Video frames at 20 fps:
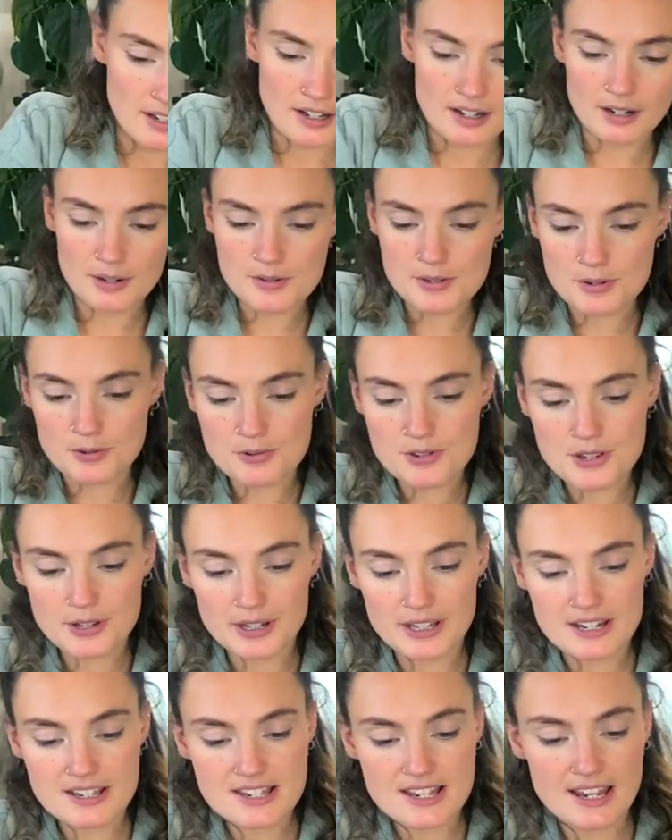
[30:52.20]
I was also
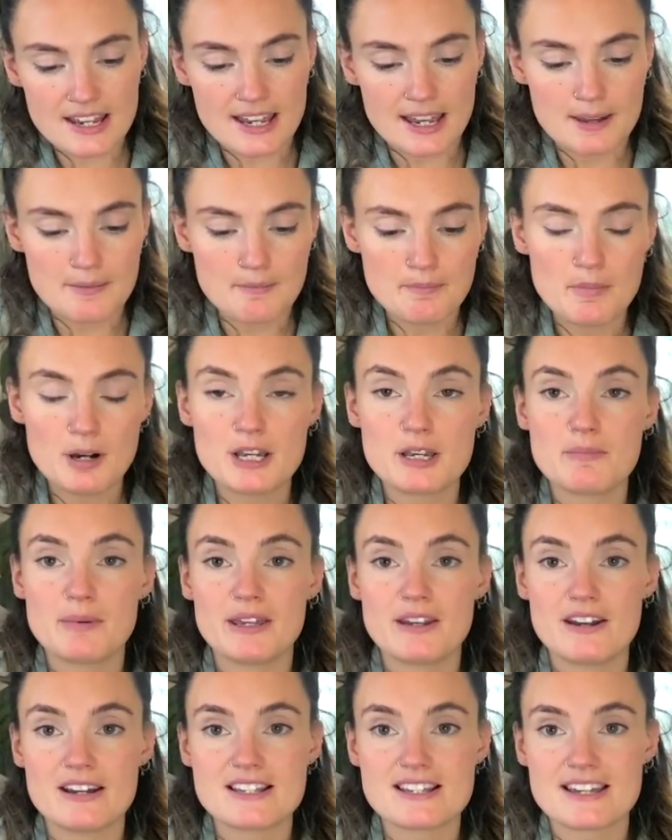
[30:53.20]
going to say it might be
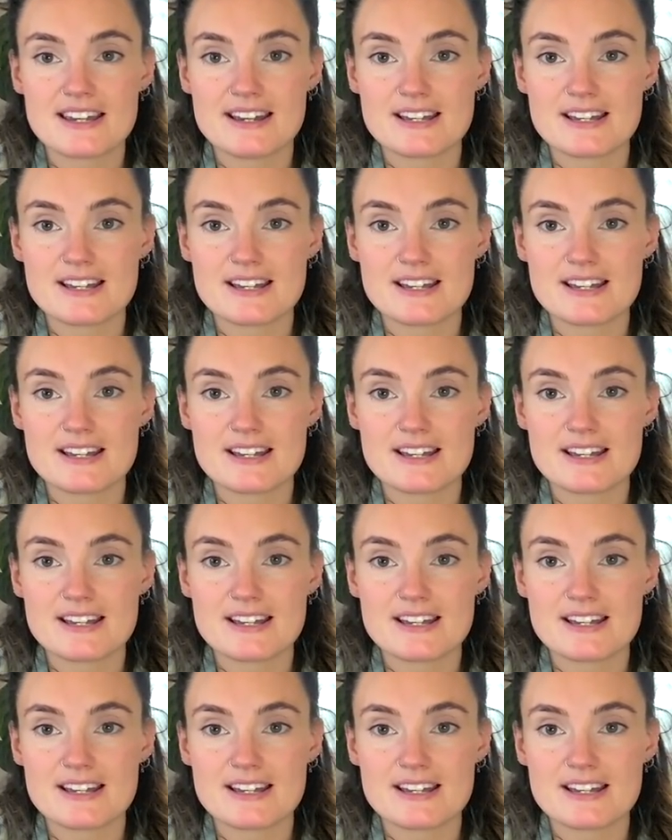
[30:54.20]
an idea,